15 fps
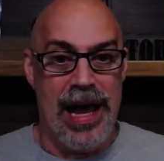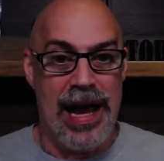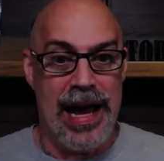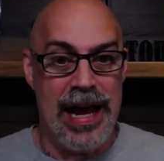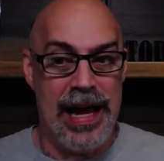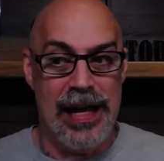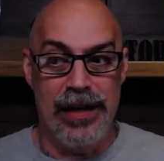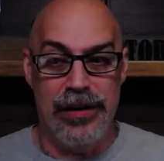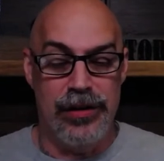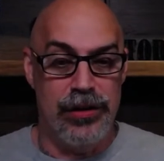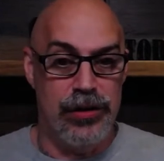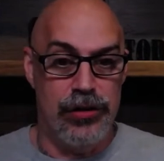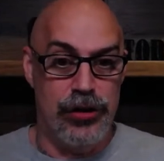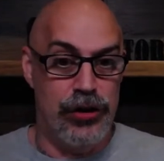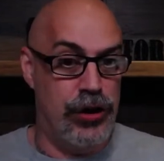And
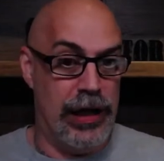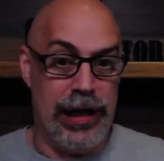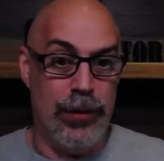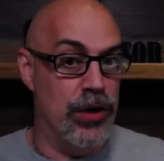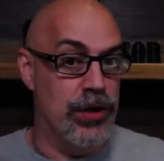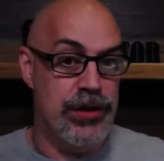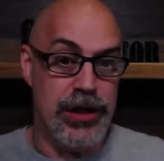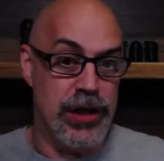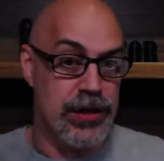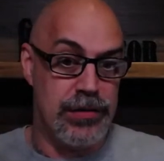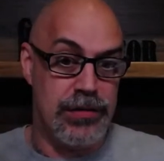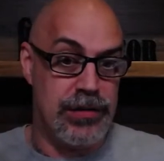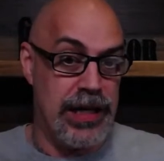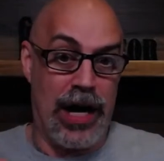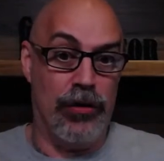he would just
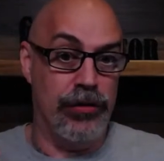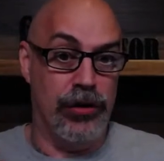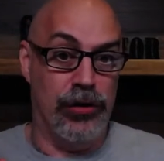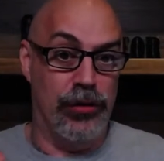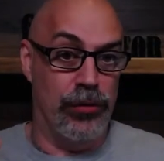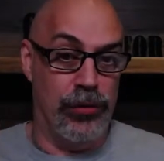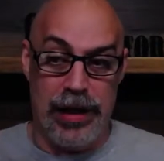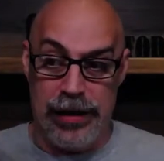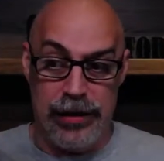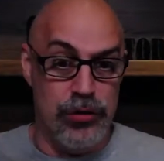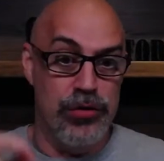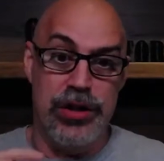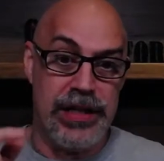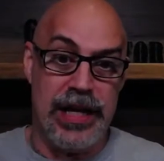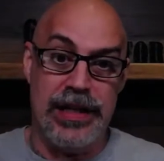tell you that you
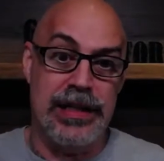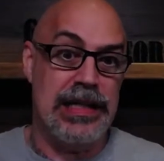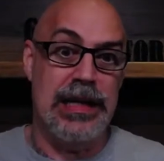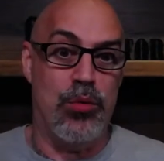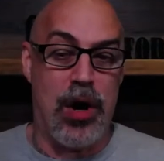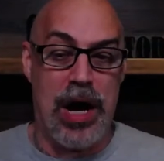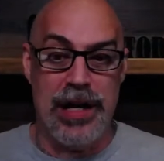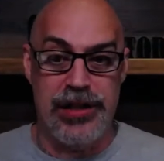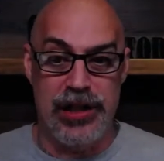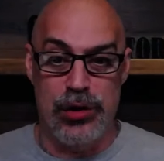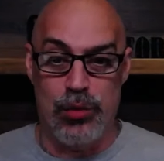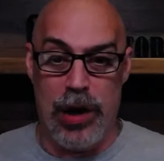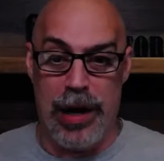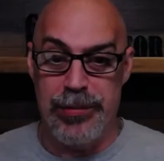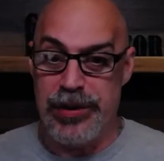just had to keep watching his
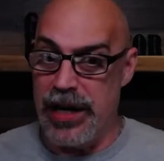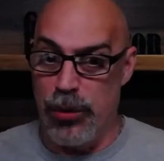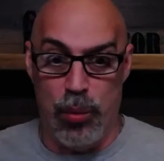website.